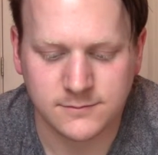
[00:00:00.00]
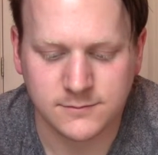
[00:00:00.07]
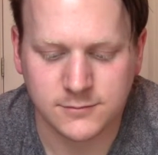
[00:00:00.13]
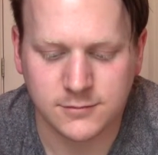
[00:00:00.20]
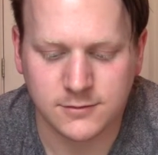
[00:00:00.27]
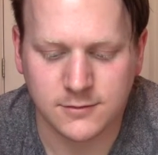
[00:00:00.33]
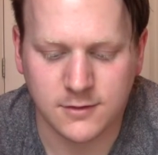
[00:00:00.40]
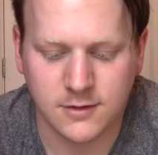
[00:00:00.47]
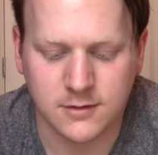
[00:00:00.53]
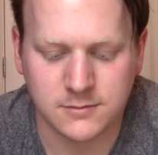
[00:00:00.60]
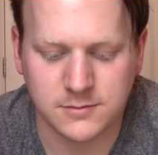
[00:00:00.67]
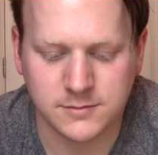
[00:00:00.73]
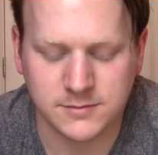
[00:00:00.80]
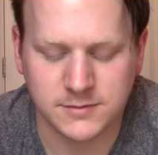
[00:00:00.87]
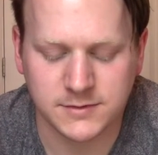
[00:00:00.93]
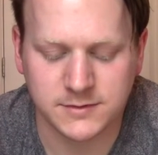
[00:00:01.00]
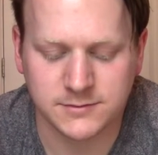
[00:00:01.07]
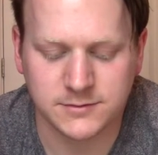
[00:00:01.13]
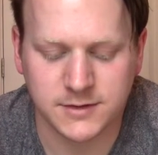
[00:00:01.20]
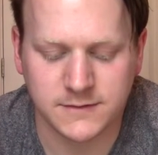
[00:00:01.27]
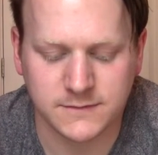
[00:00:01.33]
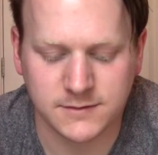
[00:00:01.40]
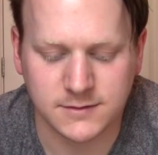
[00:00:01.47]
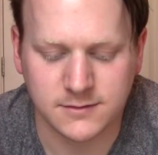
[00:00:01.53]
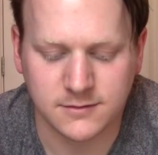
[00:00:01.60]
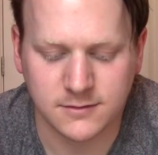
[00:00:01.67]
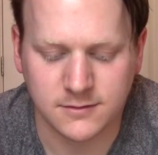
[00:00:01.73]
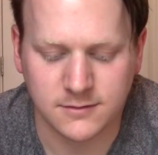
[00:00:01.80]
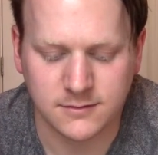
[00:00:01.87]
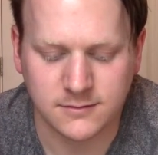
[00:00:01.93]
Probably drive a
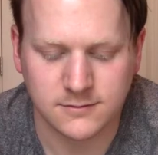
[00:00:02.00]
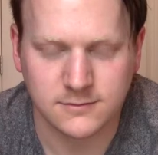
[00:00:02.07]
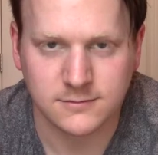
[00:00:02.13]
car.